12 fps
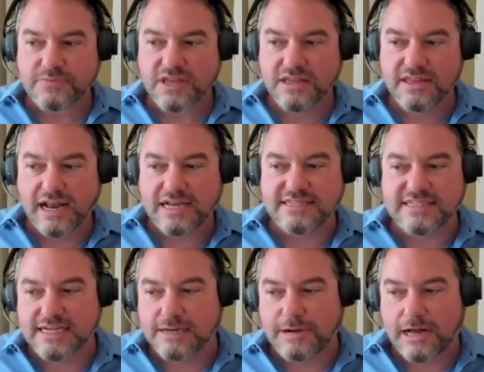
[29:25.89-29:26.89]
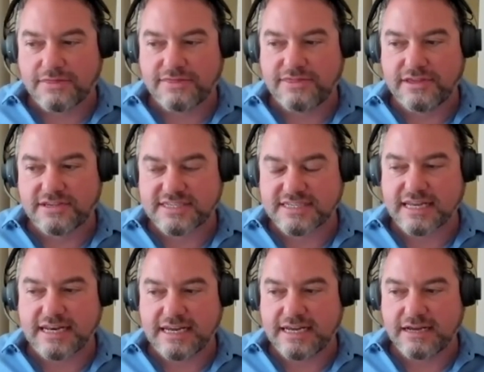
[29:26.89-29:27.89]
the nice thing about the
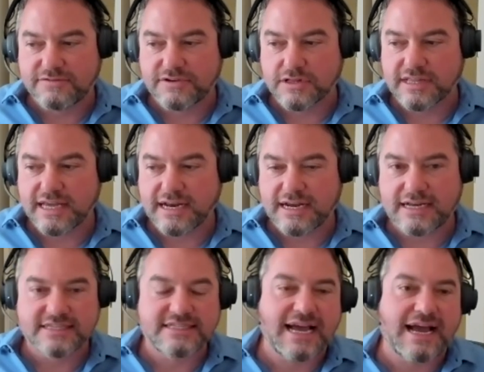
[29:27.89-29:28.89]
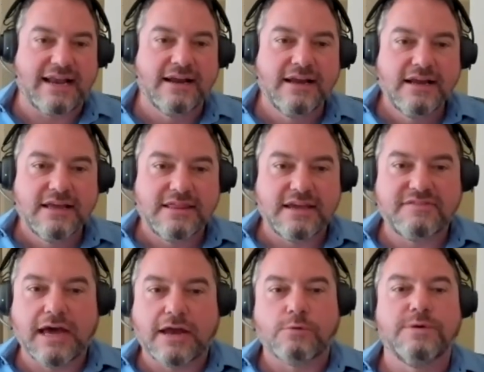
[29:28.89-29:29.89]
city of Goleta is that they've
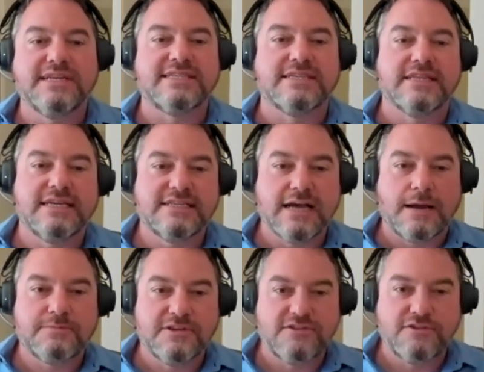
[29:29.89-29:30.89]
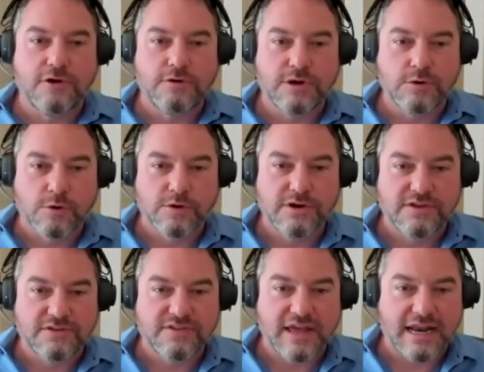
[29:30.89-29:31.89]
got a recently adopted zoning
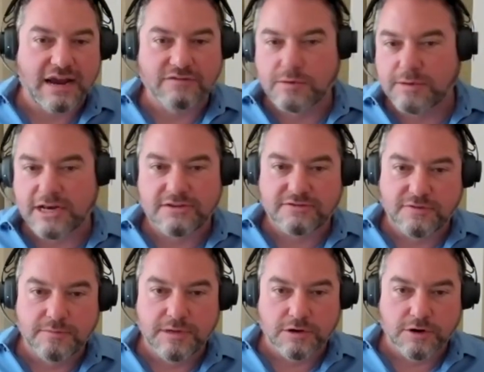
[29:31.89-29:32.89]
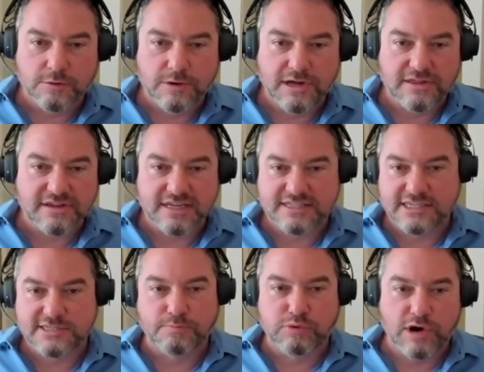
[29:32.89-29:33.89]
ordinance that everybody's familiar with because
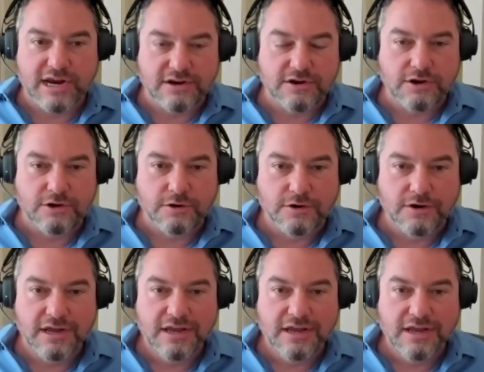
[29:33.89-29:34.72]
it's brand new,